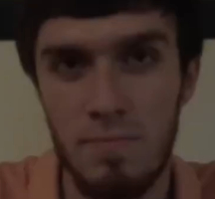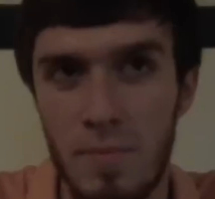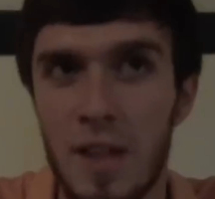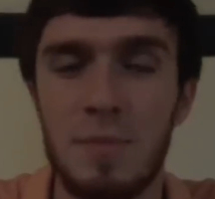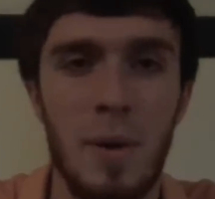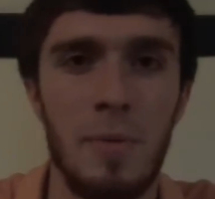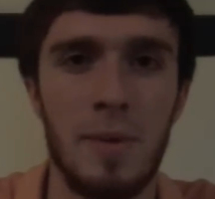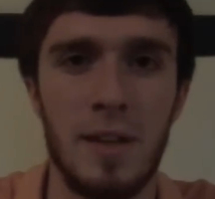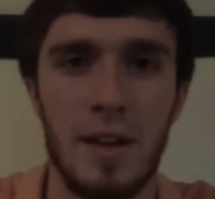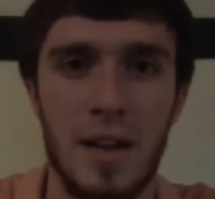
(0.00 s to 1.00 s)
That's
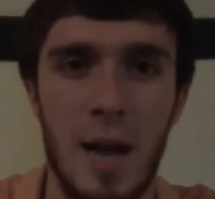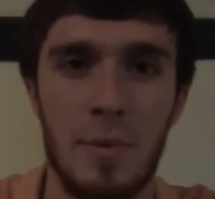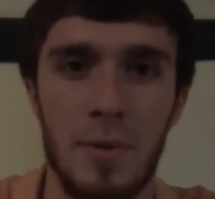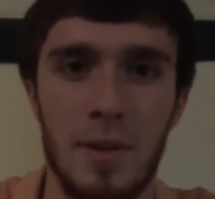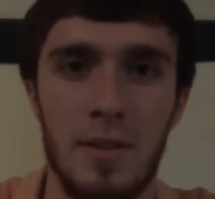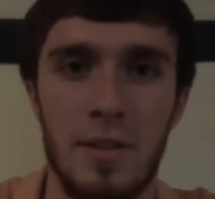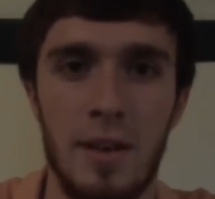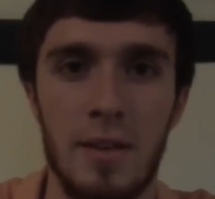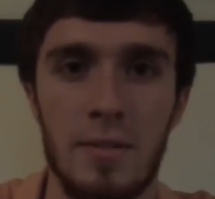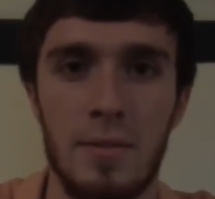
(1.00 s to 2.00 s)
probably like a copywritten
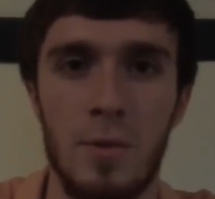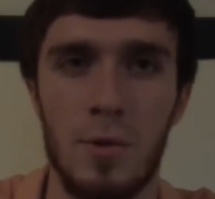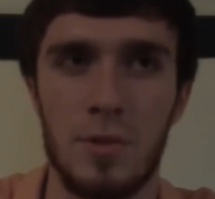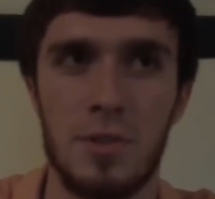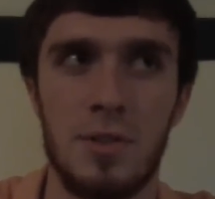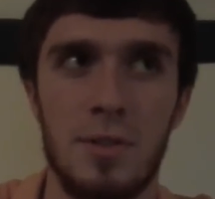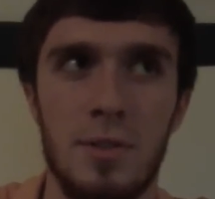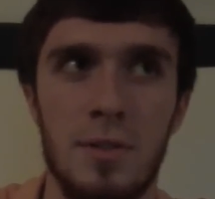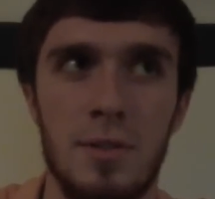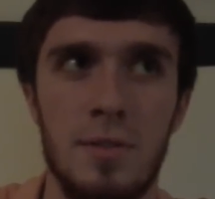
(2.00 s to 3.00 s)
thing. Orange
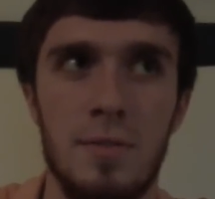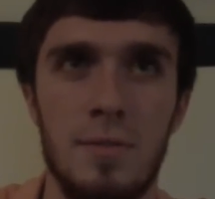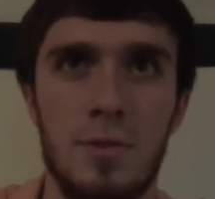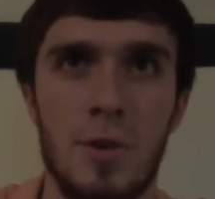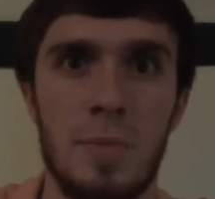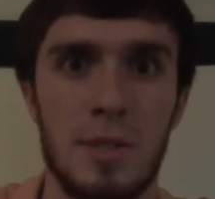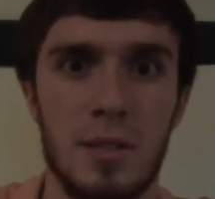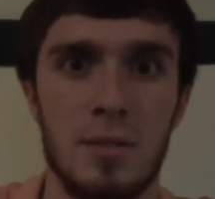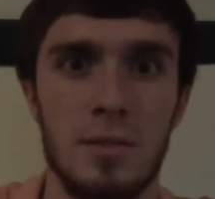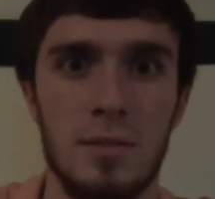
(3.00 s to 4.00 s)

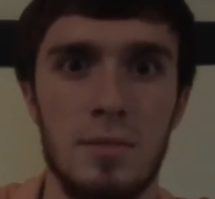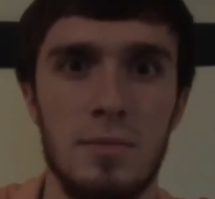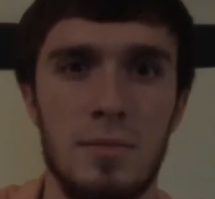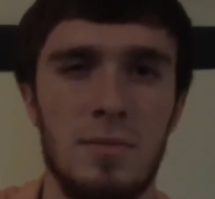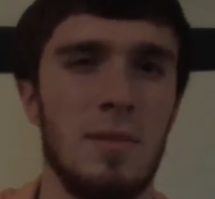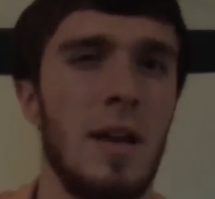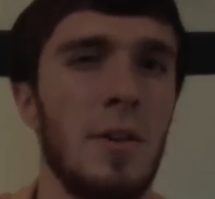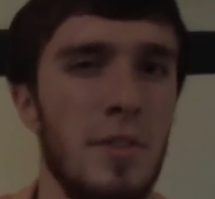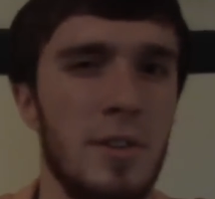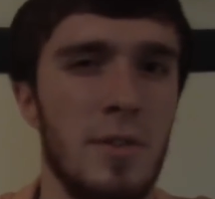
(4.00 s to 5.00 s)
creamsicle. I
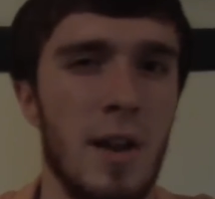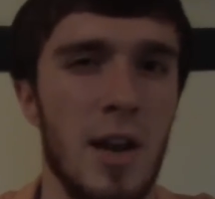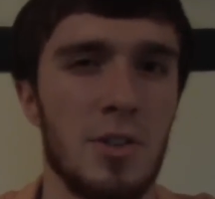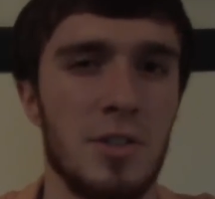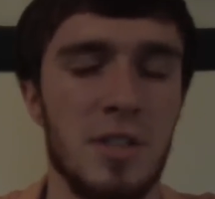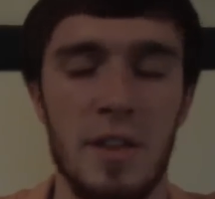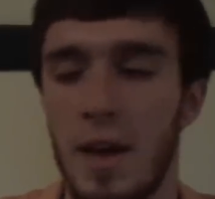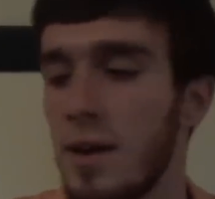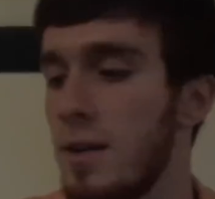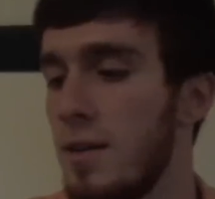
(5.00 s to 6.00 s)
don't think you can actually say
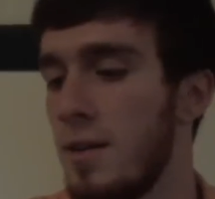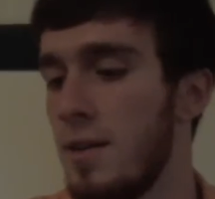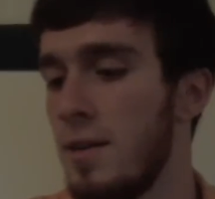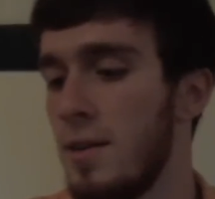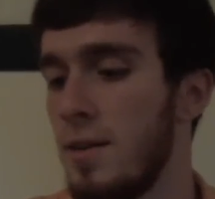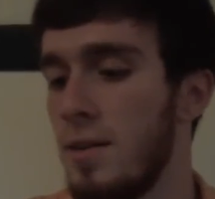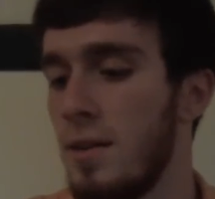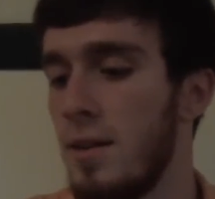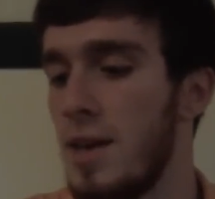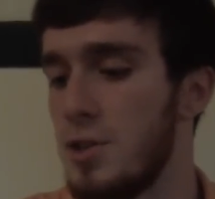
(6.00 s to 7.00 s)
that
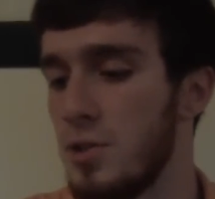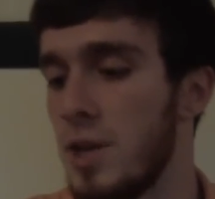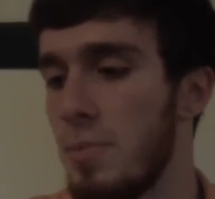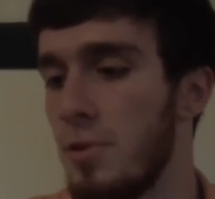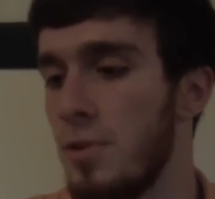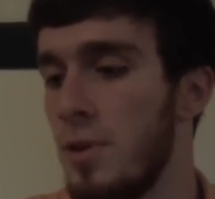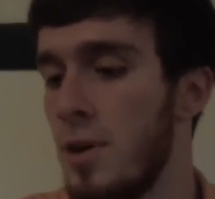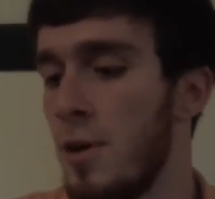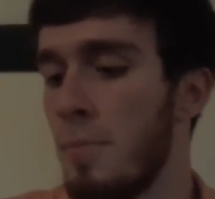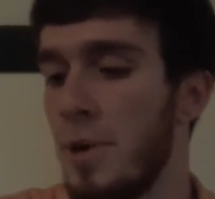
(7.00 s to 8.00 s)
as your label.
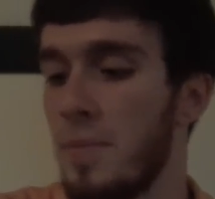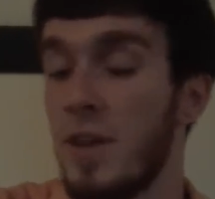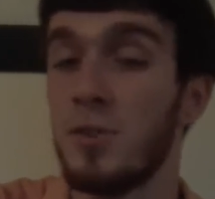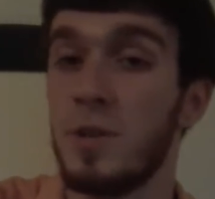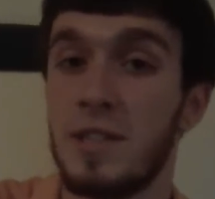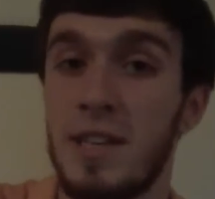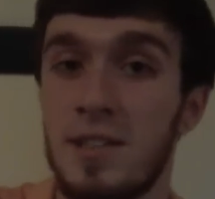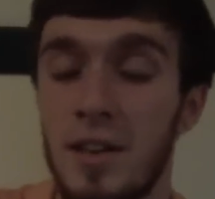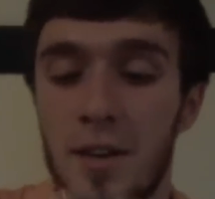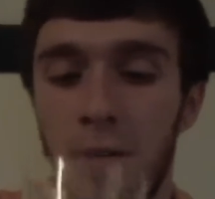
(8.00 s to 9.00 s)
But that's what it
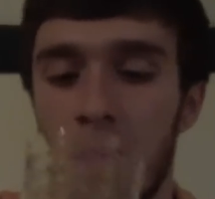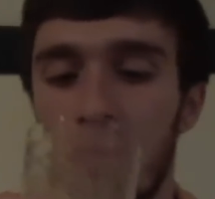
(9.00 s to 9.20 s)
tastes like.